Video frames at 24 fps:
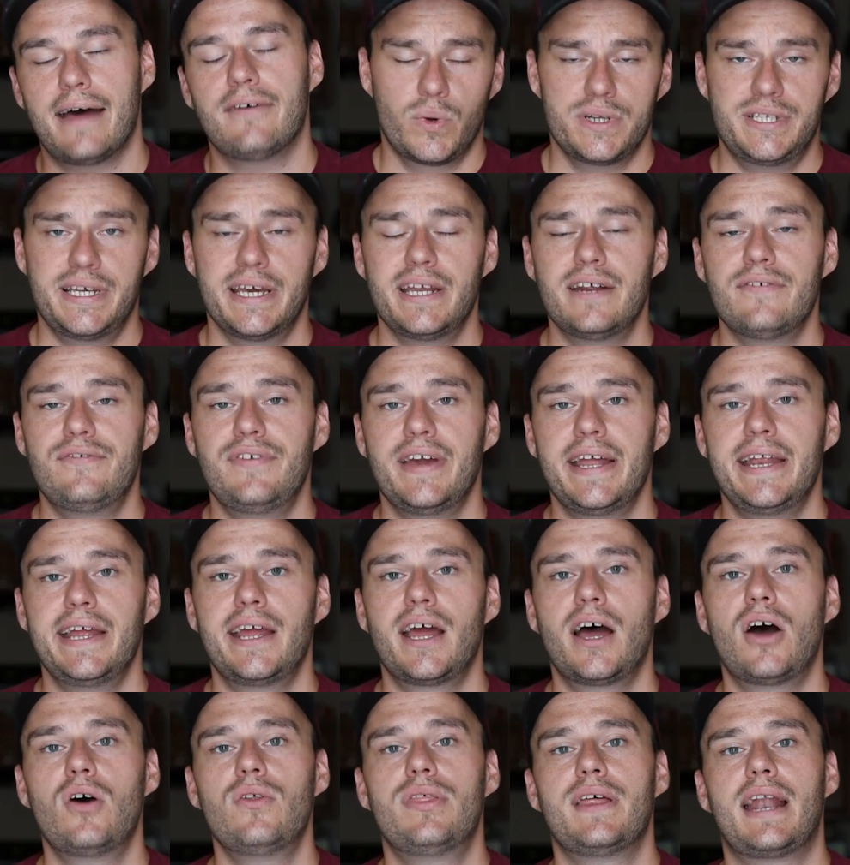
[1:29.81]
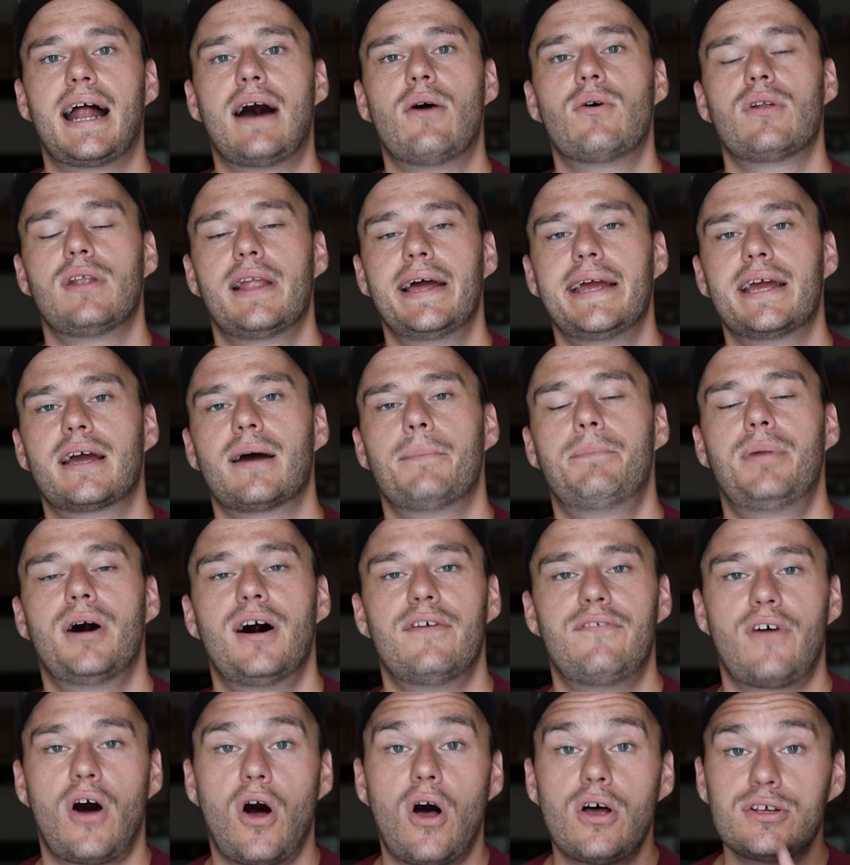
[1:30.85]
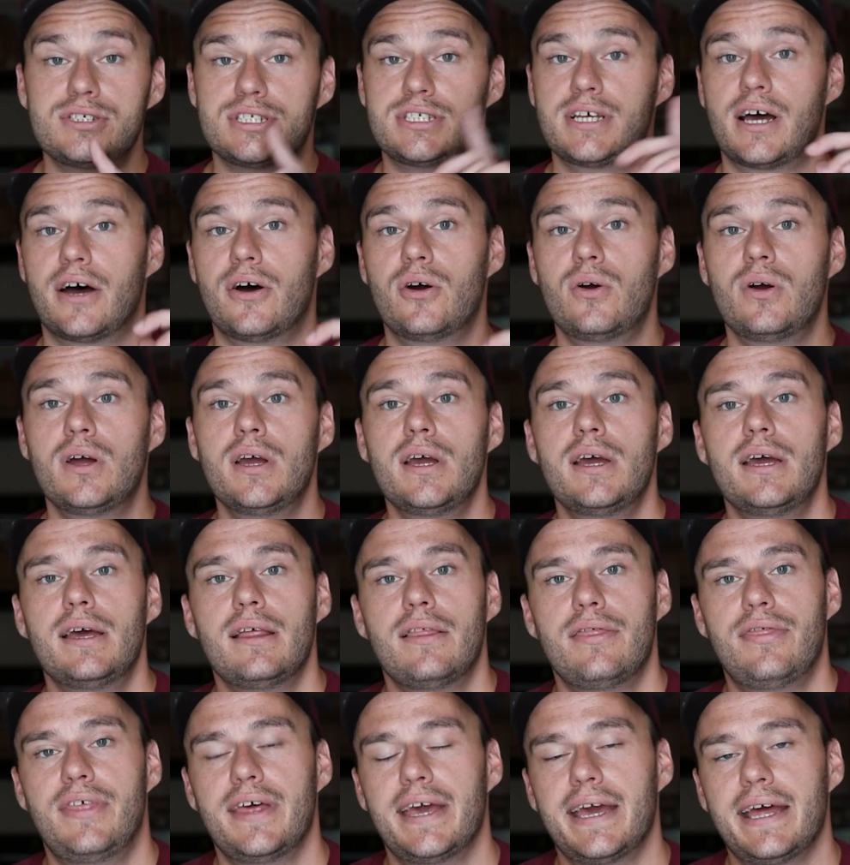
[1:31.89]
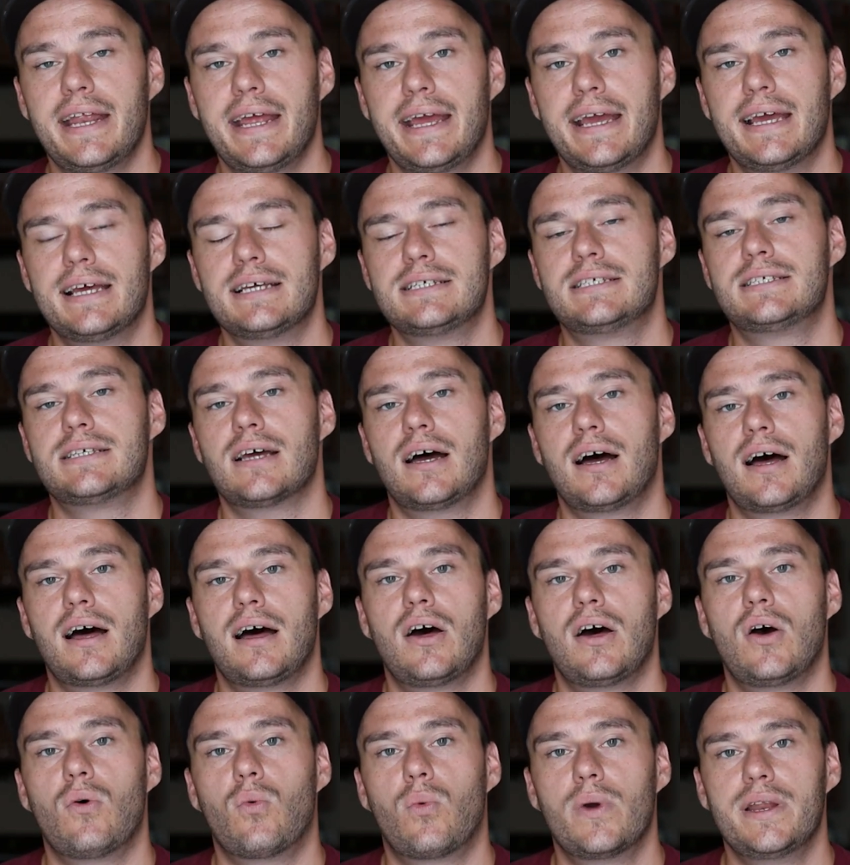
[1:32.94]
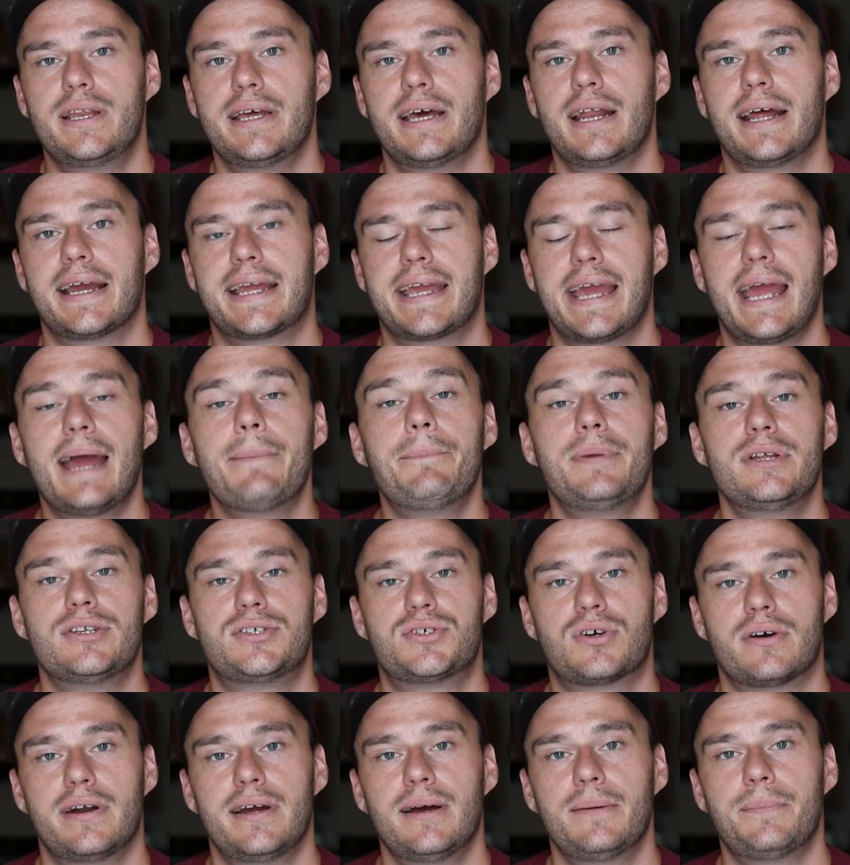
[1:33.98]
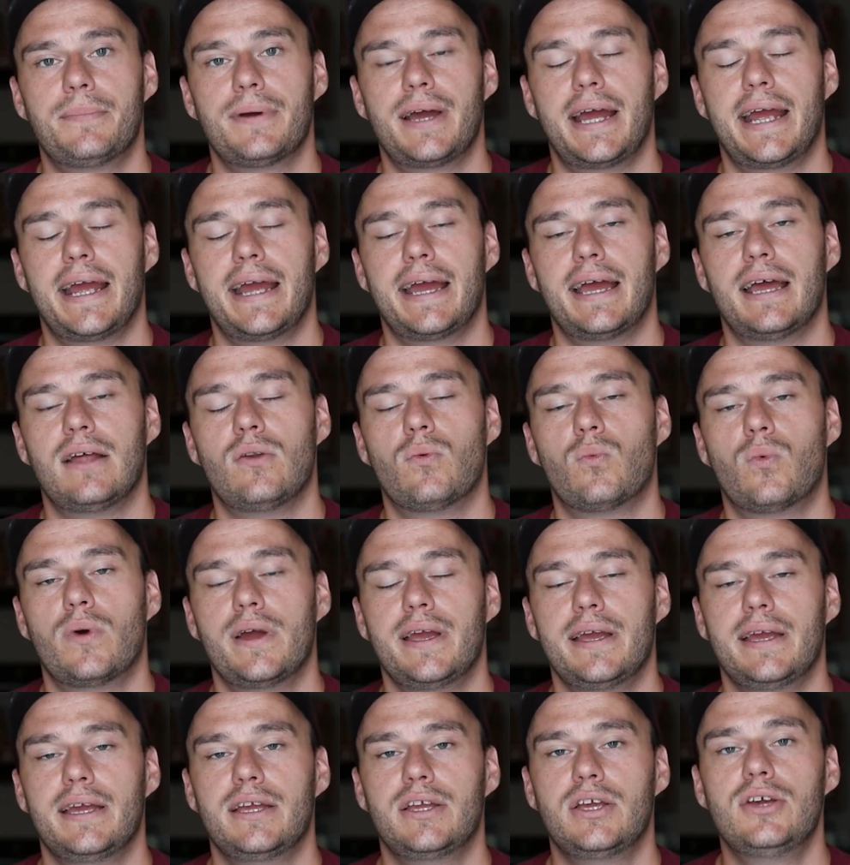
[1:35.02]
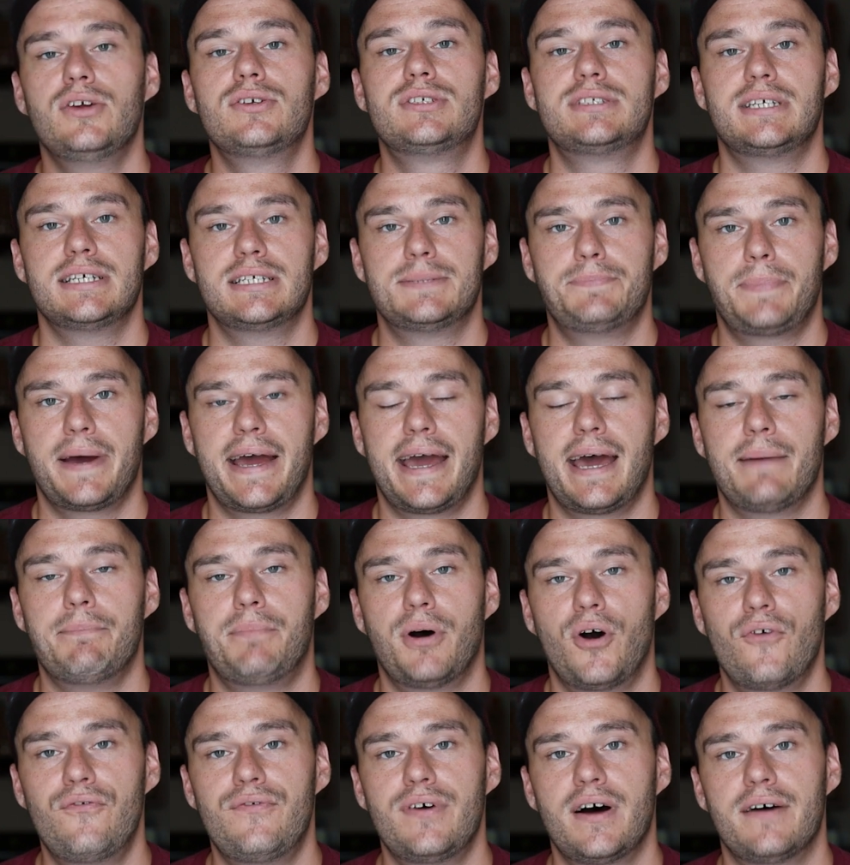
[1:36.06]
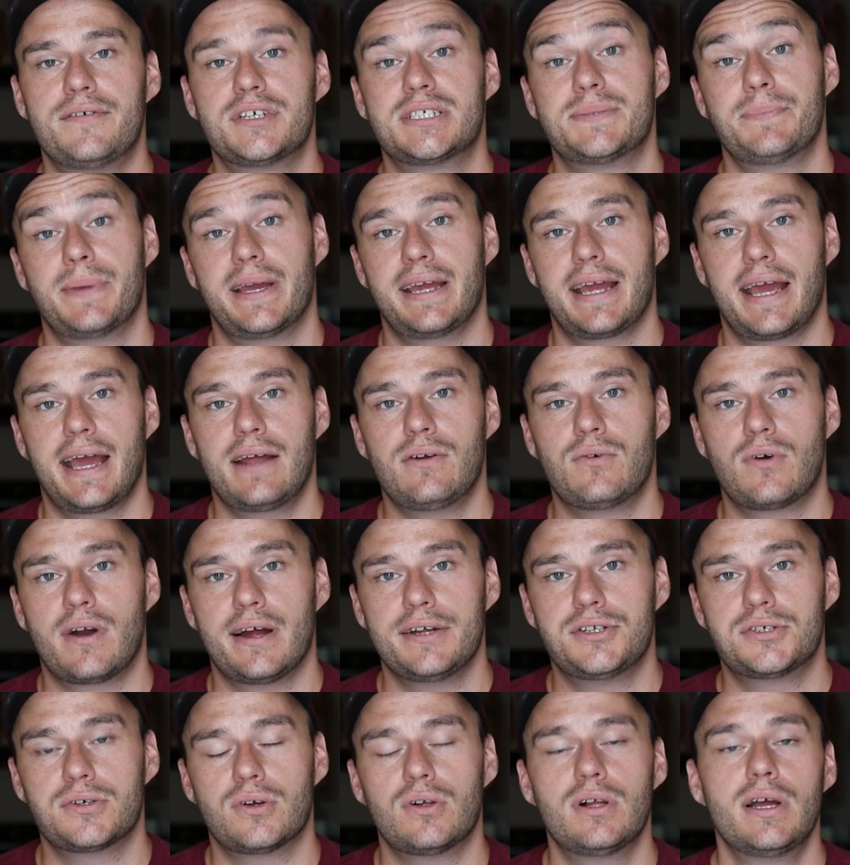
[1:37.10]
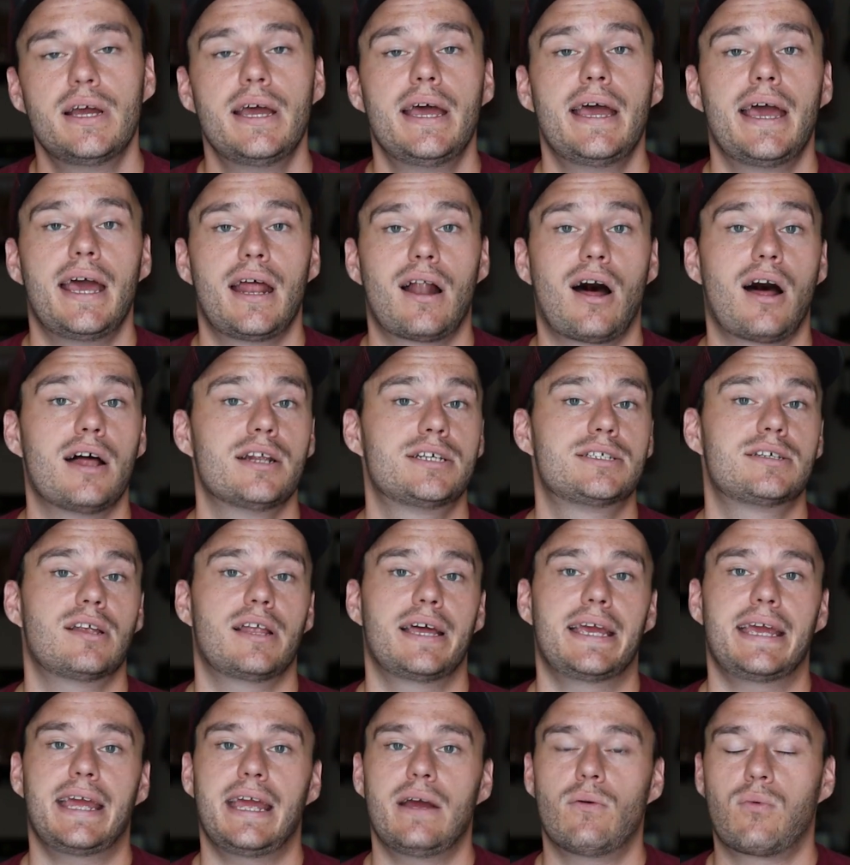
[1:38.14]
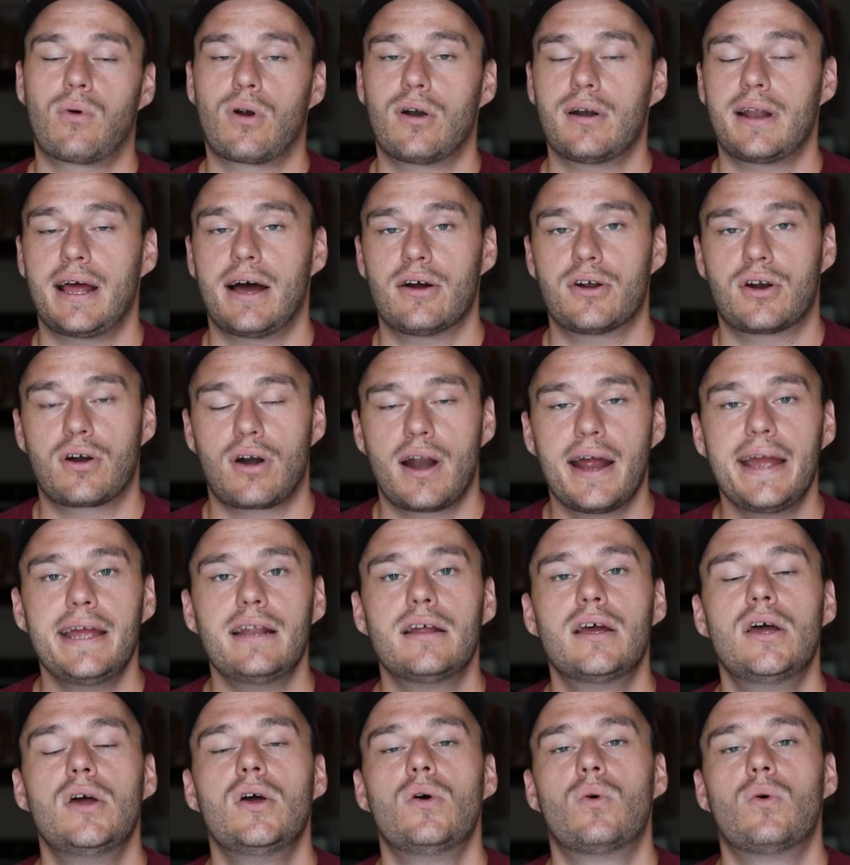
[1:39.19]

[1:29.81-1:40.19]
We did a video that I will link above also that is, we did a camping trip and we used this pad, both of us, me and Rachel, and honestly it worked out great.